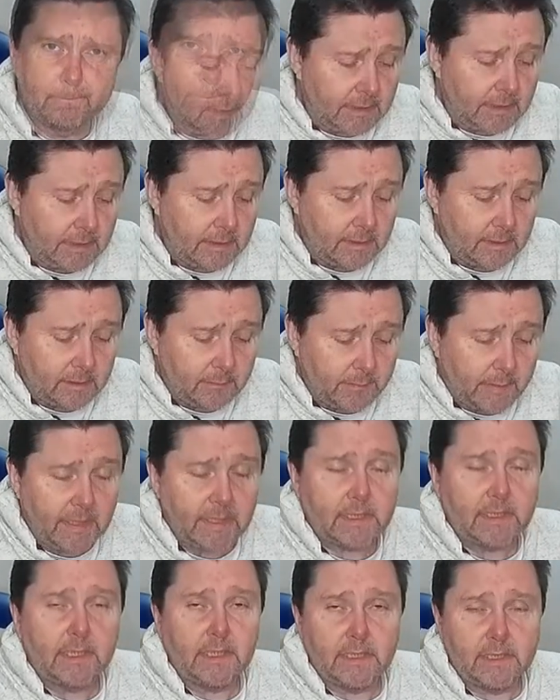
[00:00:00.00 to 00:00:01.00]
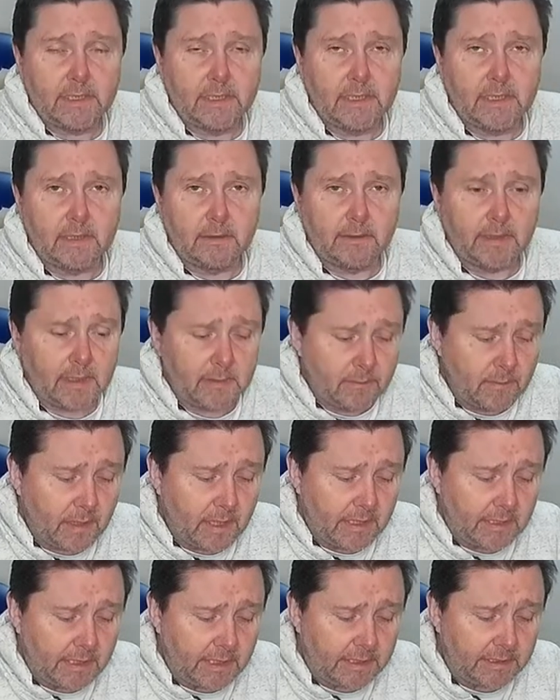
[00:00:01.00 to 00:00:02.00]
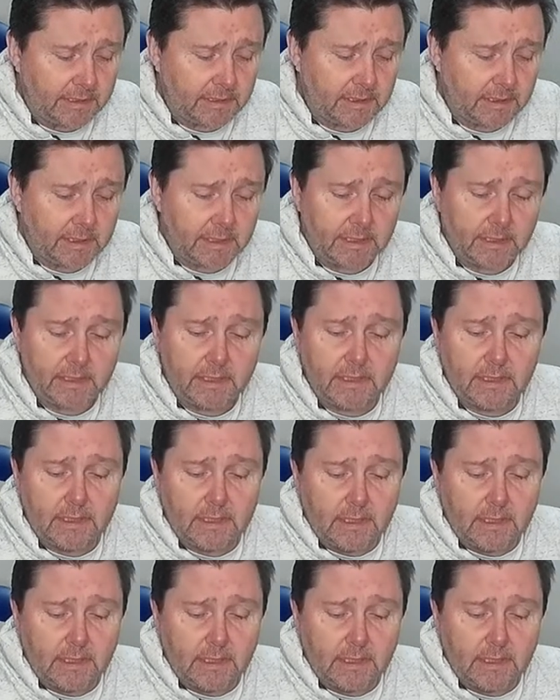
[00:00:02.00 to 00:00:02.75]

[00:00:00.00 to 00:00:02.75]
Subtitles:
In the best case scenario, it might actually